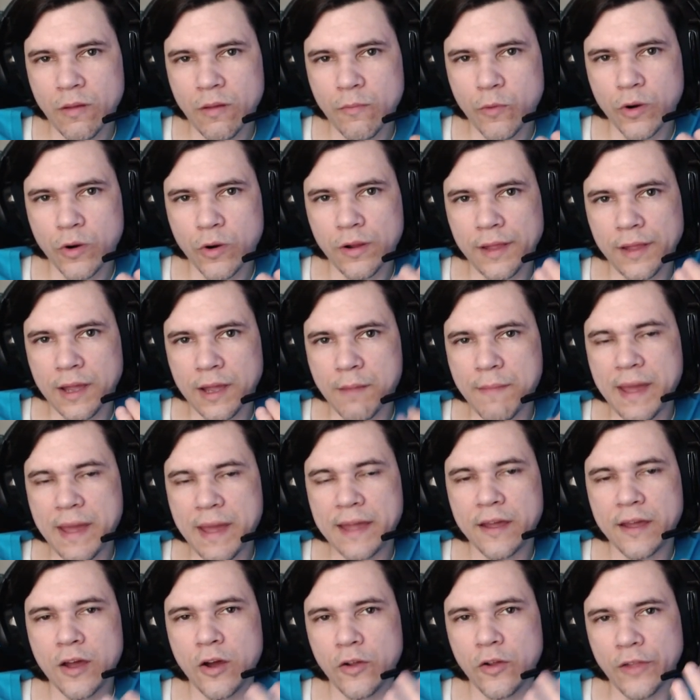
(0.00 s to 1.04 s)
more like a
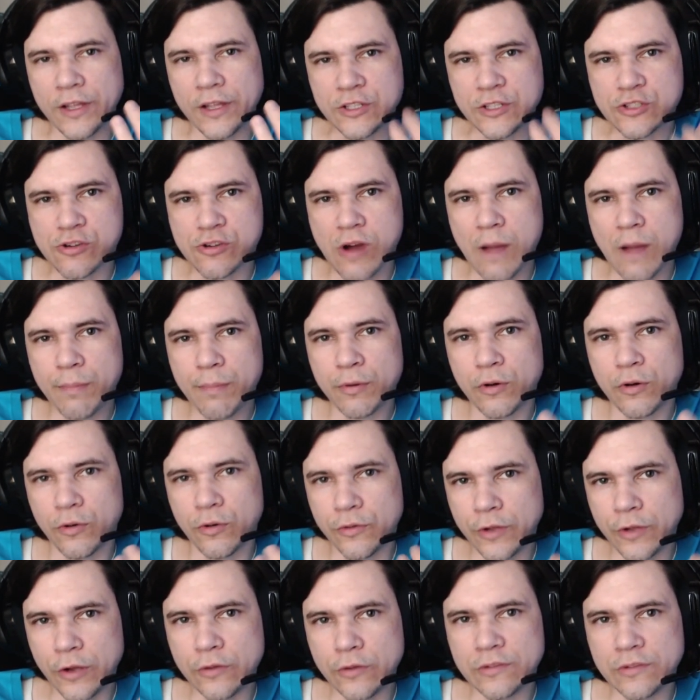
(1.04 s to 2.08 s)
mango, like tropical
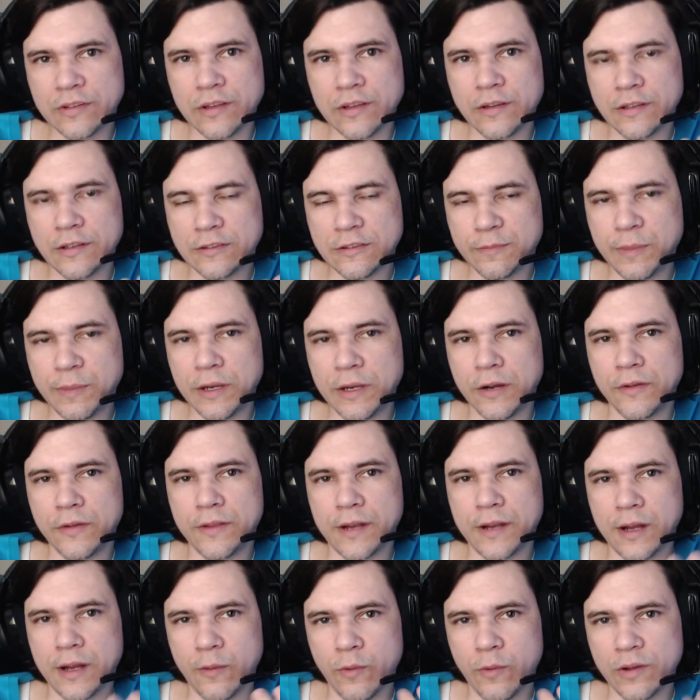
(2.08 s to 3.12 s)
notes in this beer
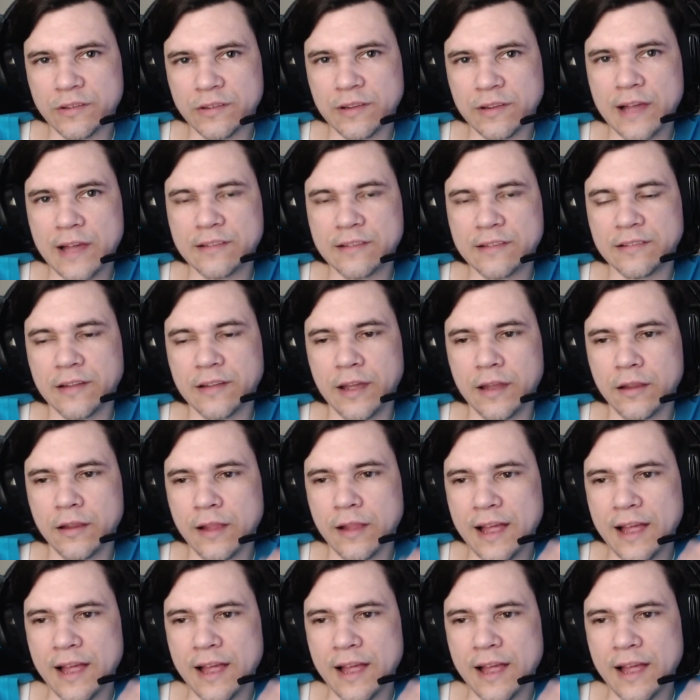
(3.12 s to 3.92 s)
than I was last night.